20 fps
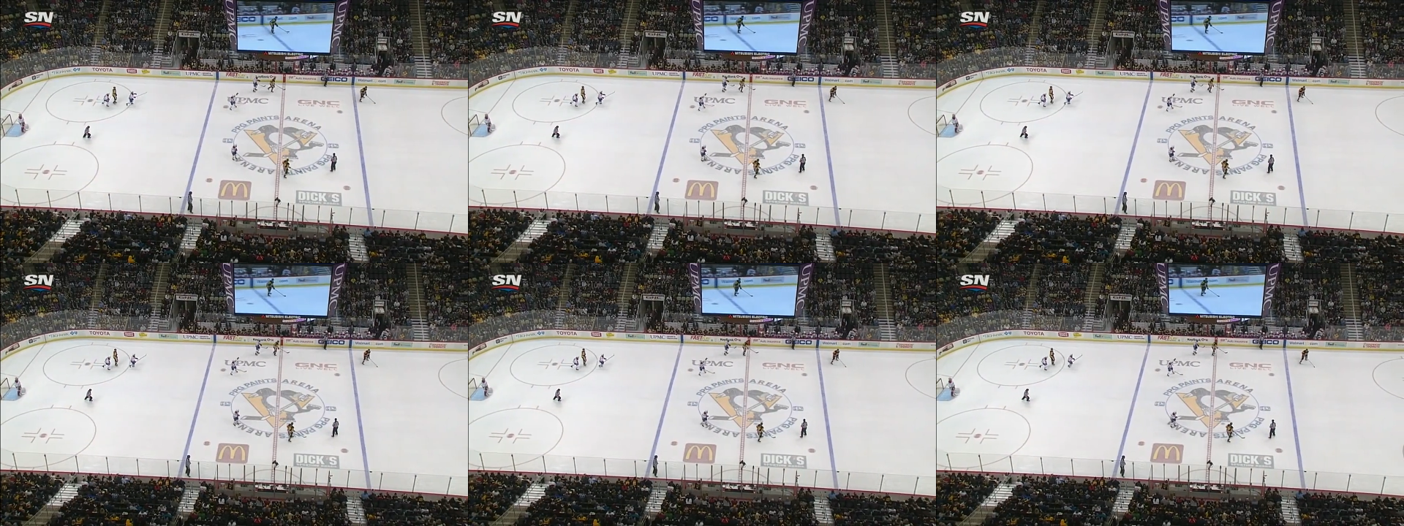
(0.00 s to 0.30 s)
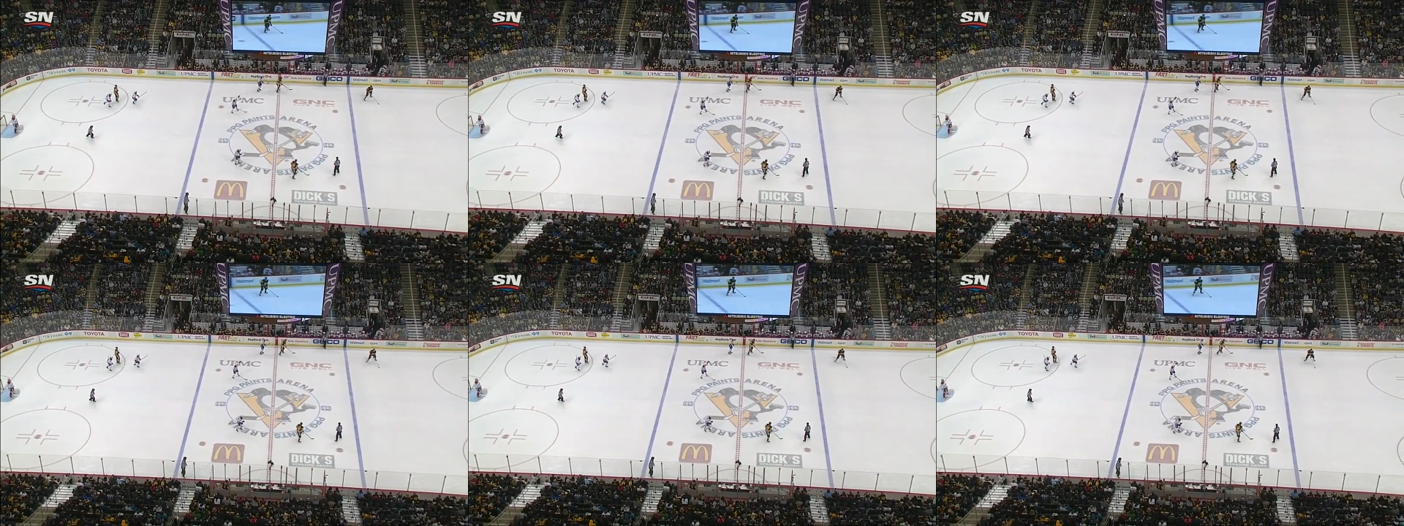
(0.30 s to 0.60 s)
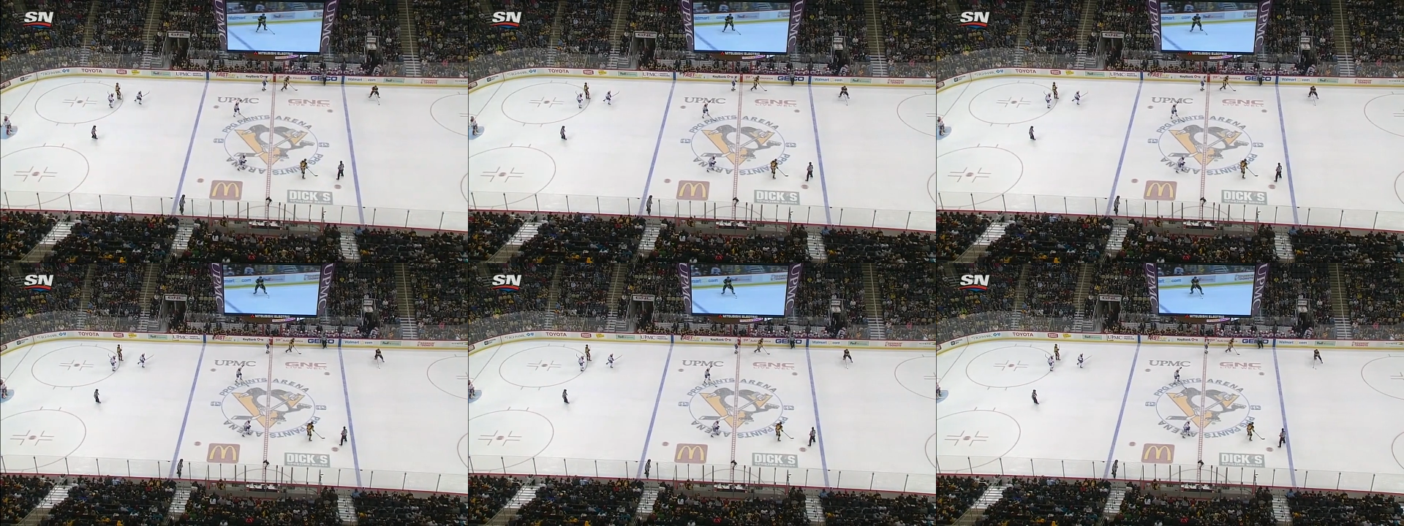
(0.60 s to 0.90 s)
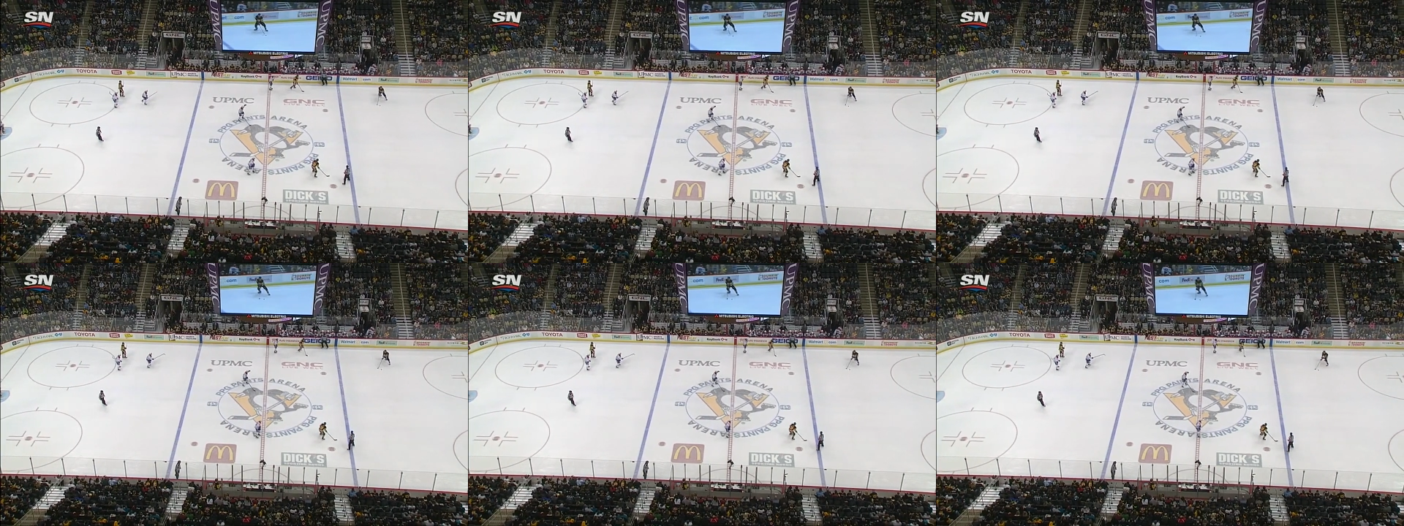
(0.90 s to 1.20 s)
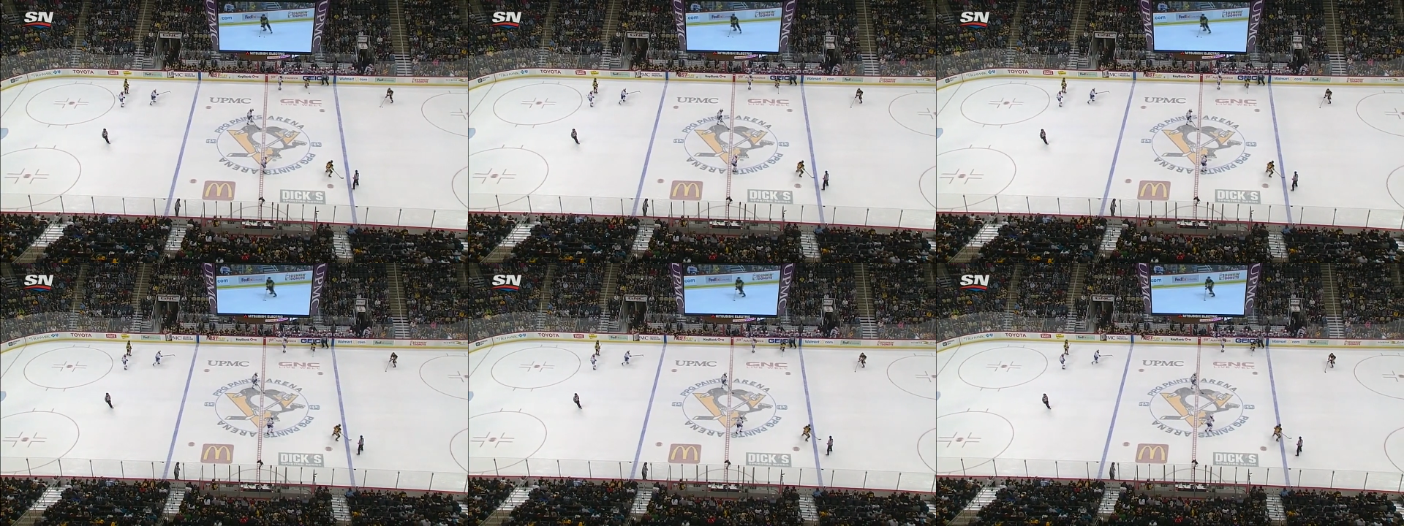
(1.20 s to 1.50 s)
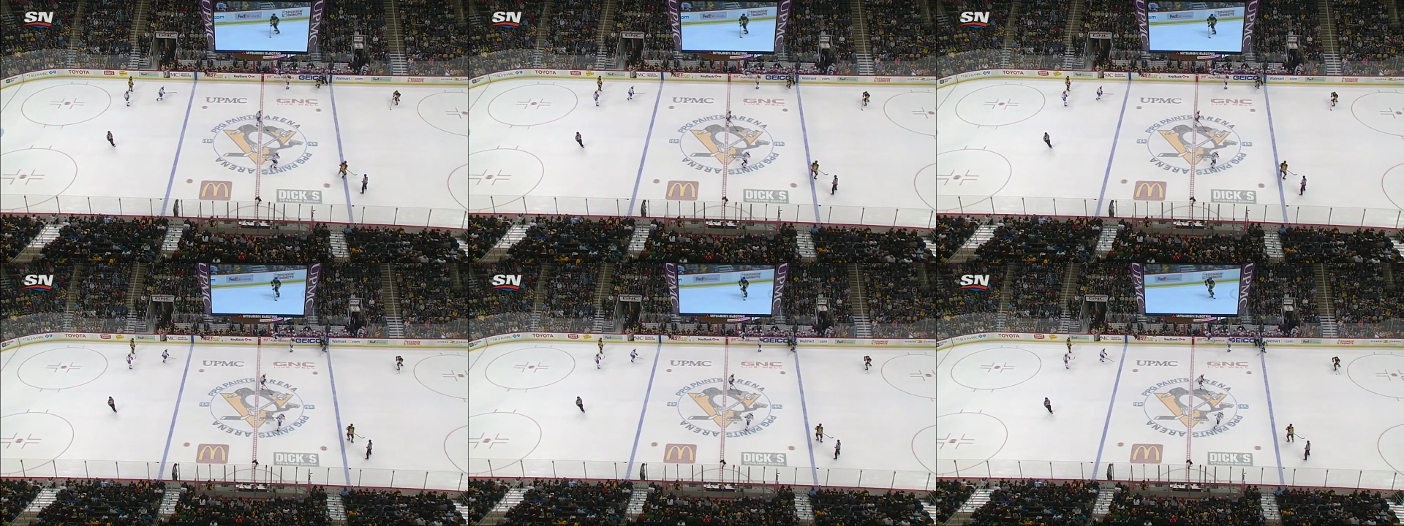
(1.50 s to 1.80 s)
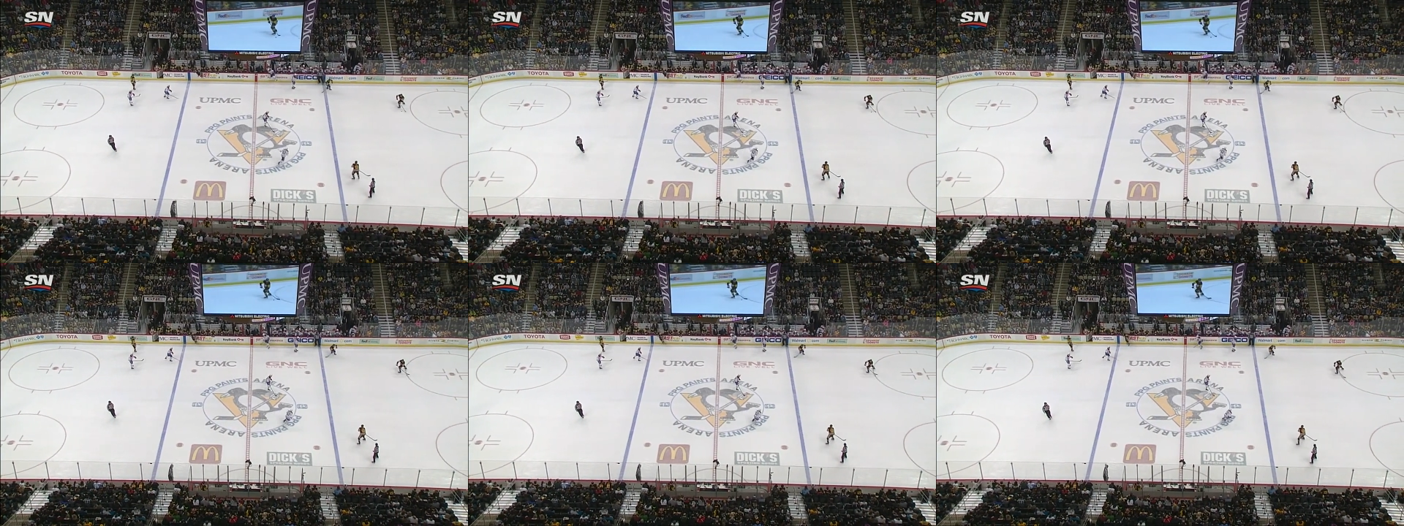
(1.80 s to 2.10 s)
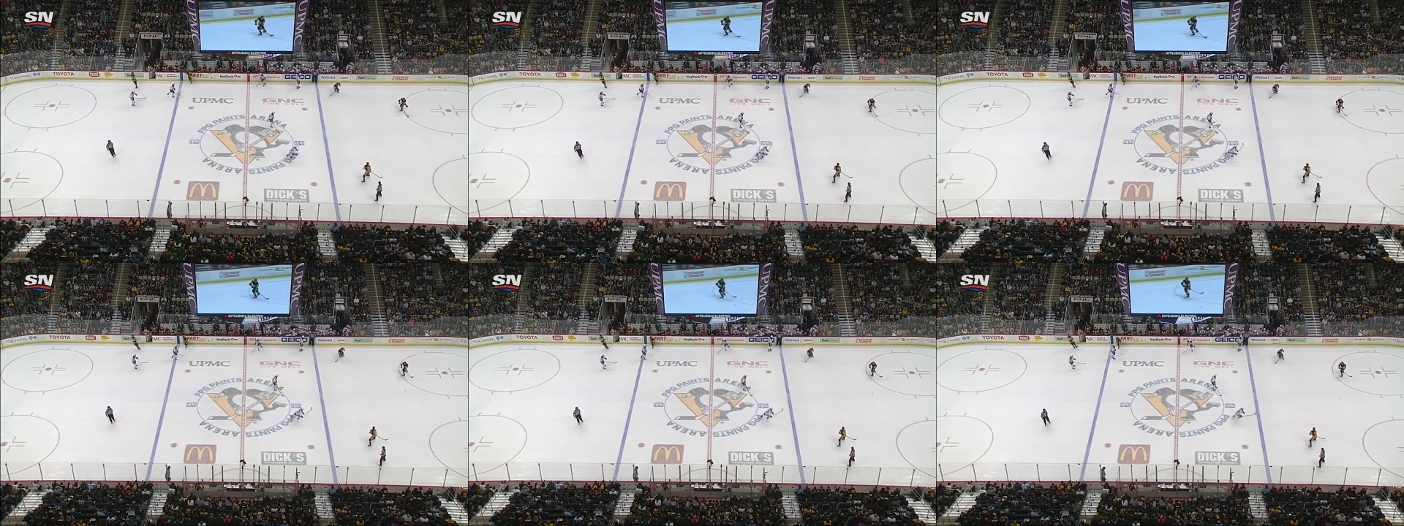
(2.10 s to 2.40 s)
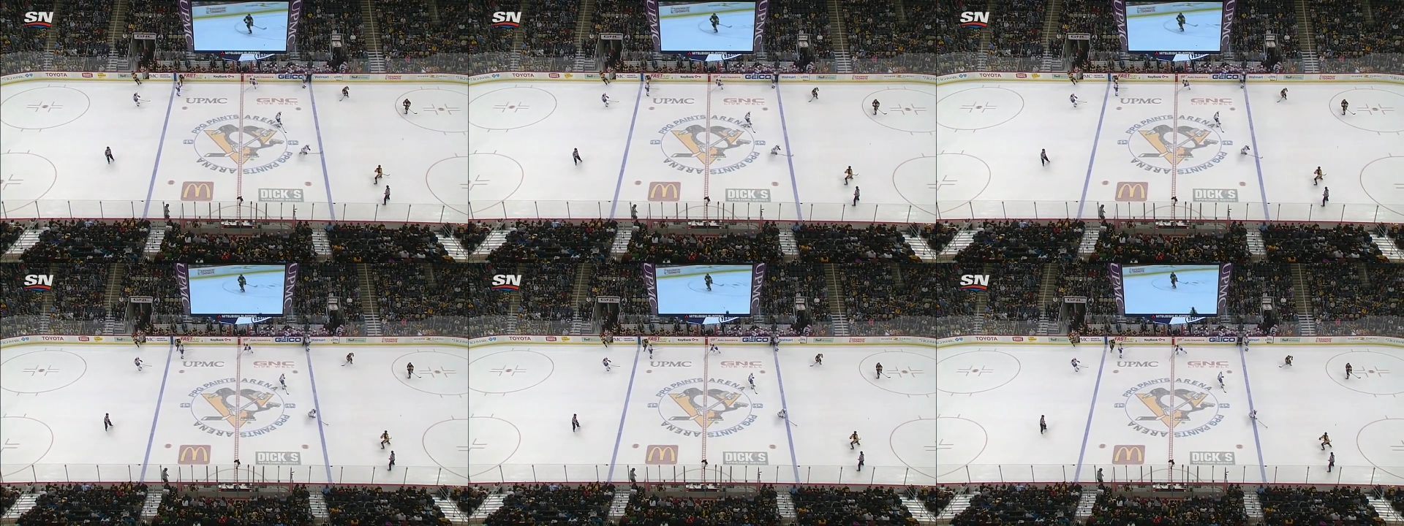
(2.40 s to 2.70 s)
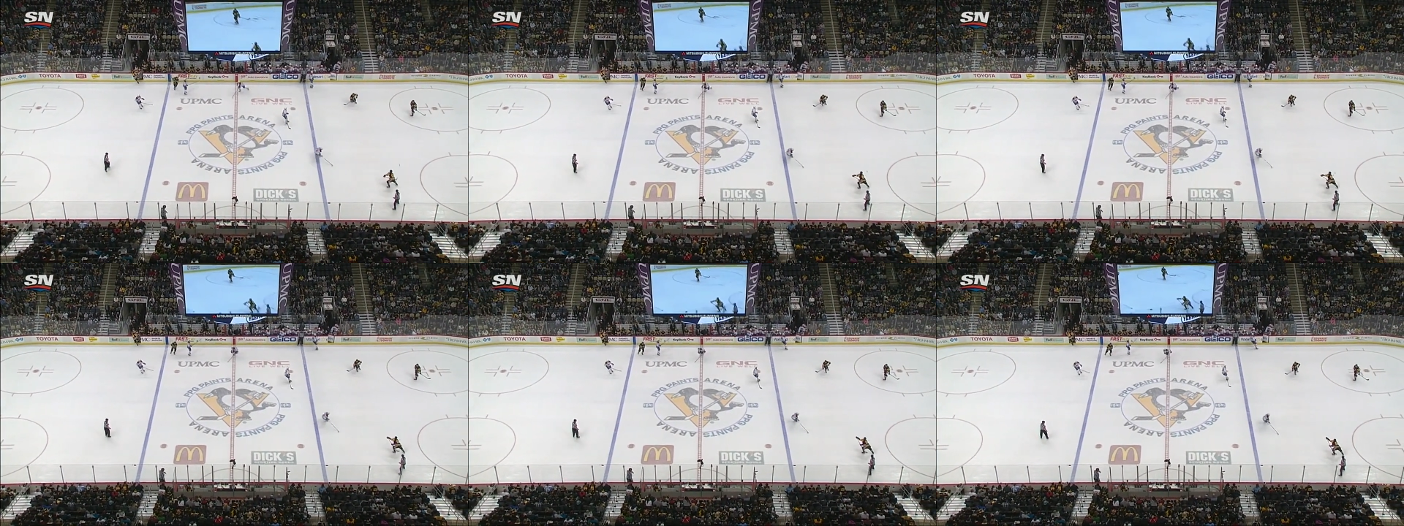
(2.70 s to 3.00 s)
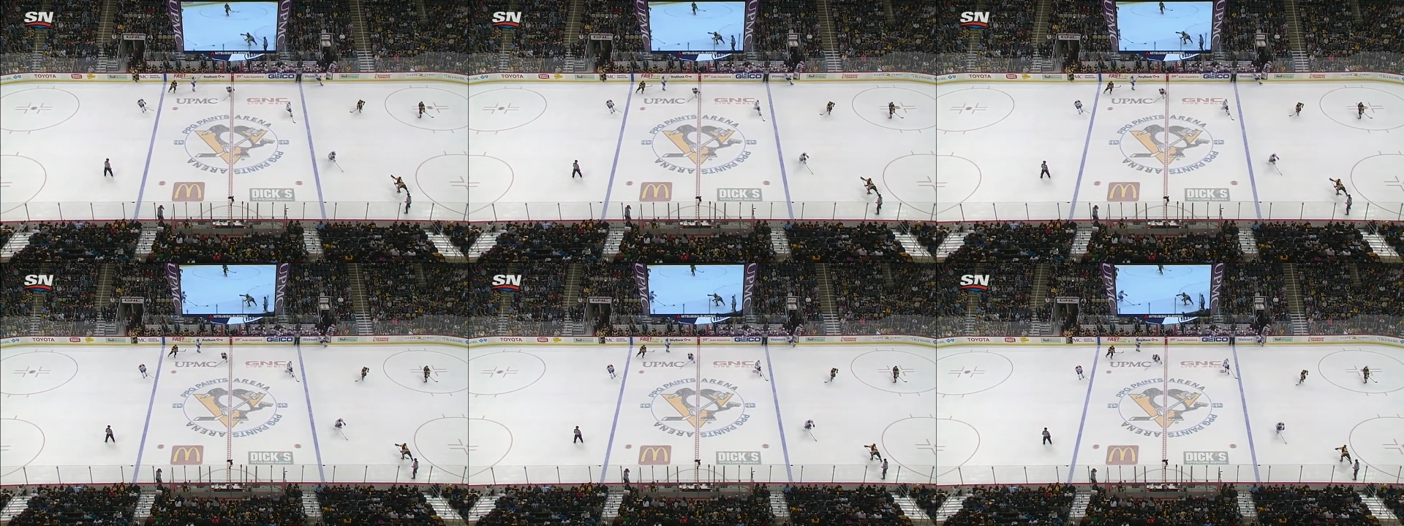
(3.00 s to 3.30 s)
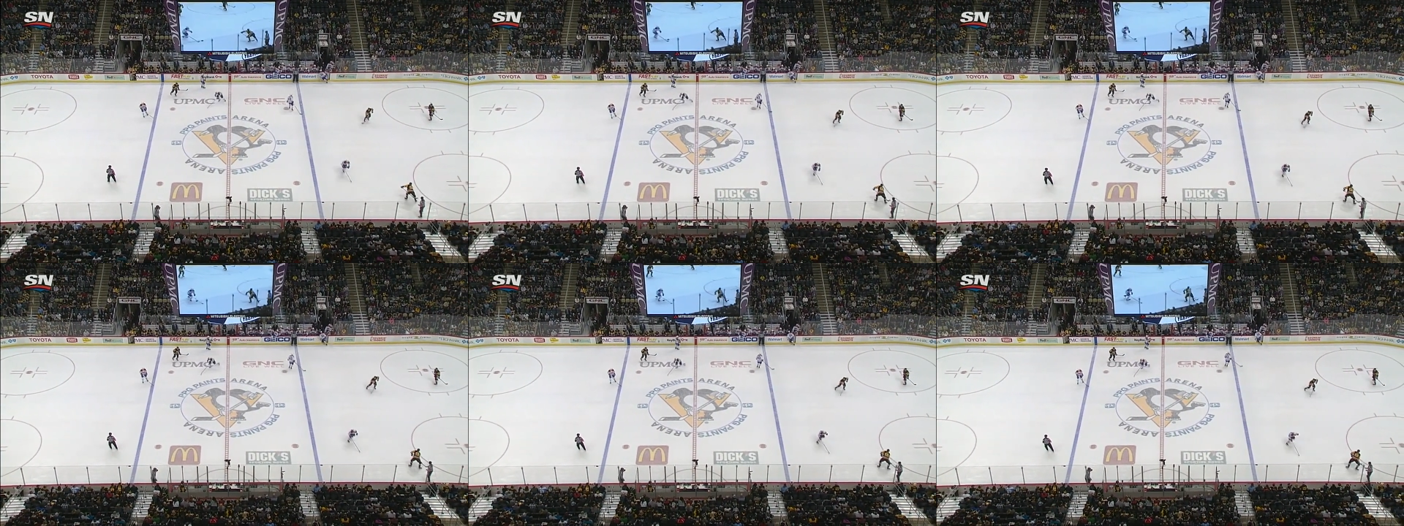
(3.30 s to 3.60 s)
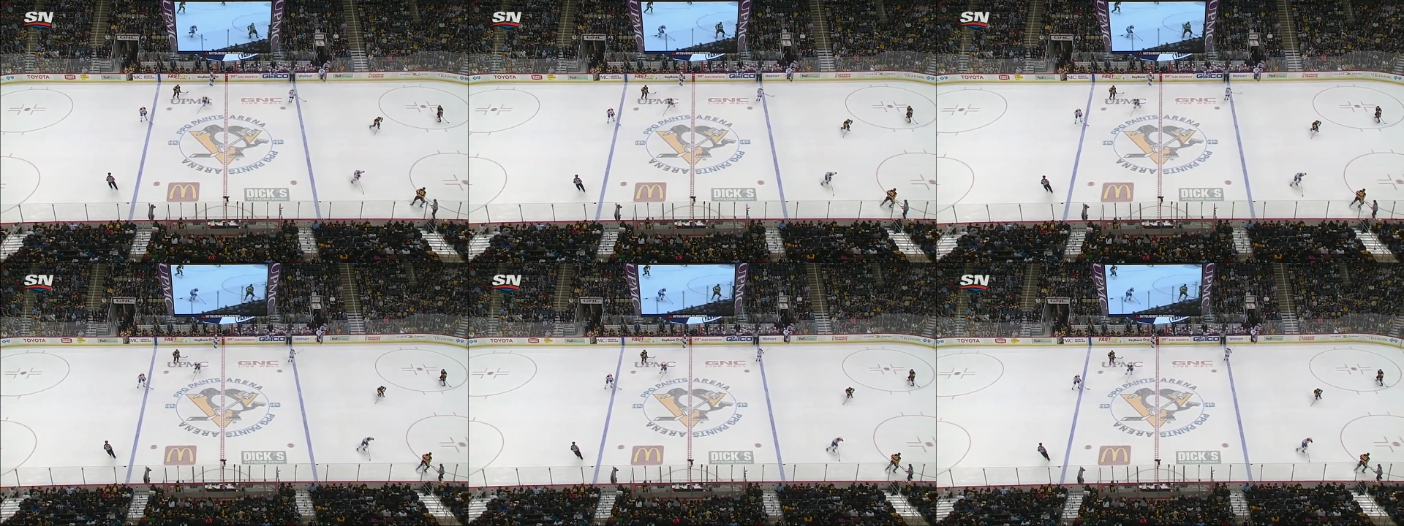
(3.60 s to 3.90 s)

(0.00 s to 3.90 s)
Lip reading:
(no speaker visible)